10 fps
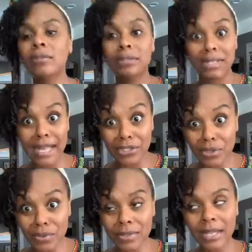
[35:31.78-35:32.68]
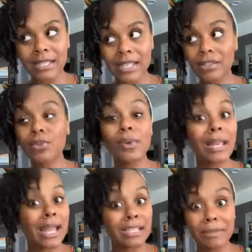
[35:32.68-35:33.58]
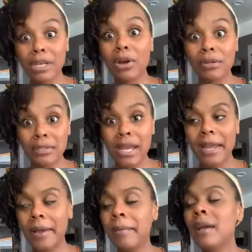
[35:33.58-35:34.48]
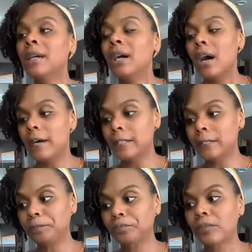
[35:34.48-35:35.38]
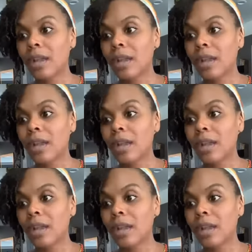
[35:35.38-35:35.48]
Today, Tuesday. I said this week like it's been a long time.